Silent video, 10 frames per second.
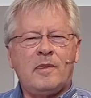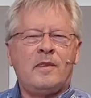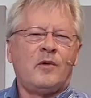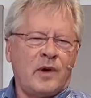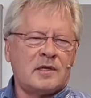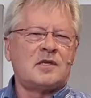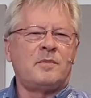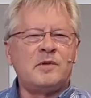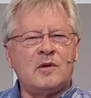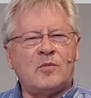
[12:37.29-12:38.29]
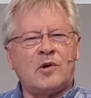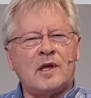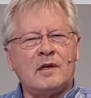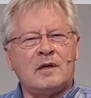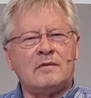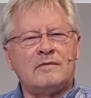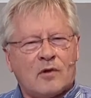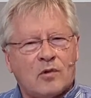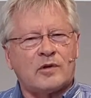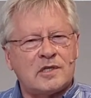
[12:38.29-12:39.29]
Wakes up in the morning, and of
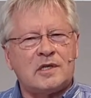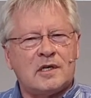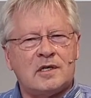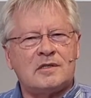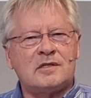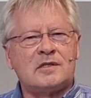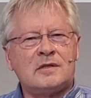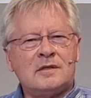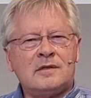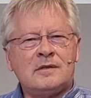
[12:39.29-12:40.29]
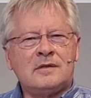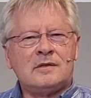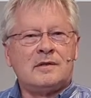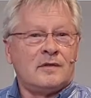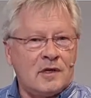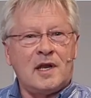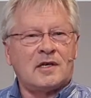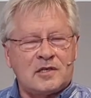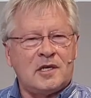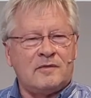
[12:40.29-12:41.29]
course he is. Then the
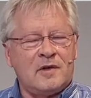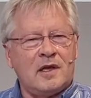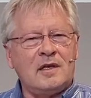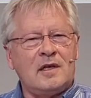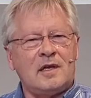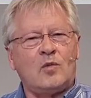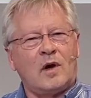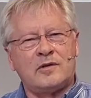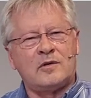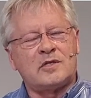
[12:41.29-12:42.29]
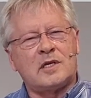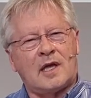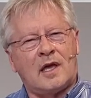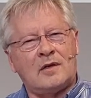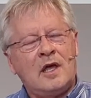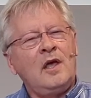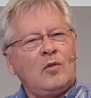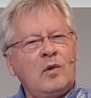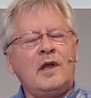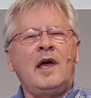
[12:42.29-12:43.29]
next evening, he wonders again,
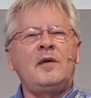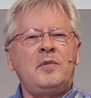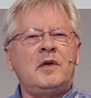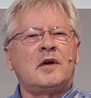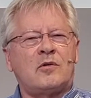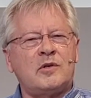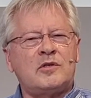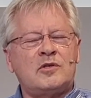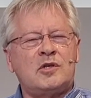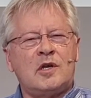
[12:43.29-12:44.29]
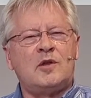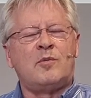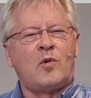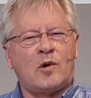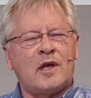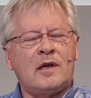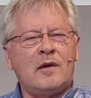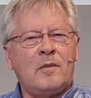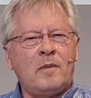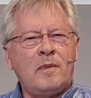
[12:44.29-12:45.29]
Will I be a Christian in the morning?
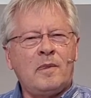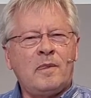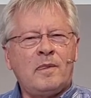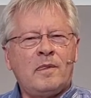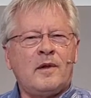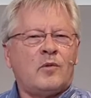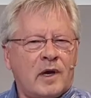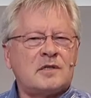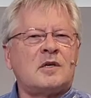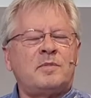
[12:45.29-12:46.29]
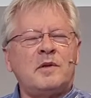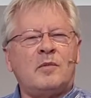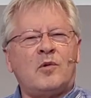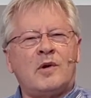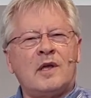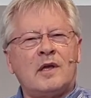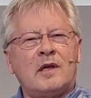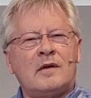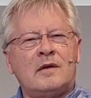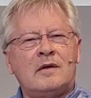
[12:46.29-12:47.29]
Wakes up in the morning,
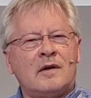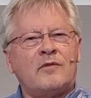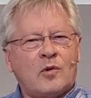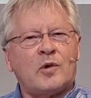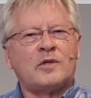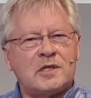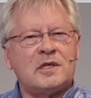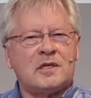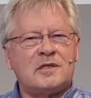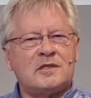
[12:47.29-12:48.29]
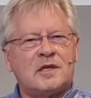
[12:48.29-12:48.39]
and of course he is.